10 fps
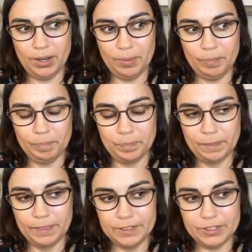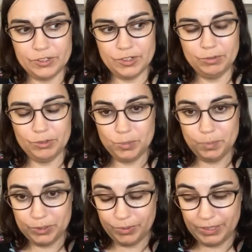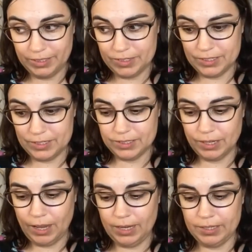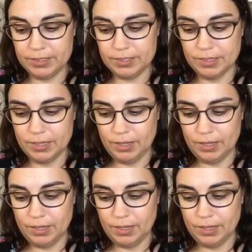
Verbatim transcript: um, distinguish between slides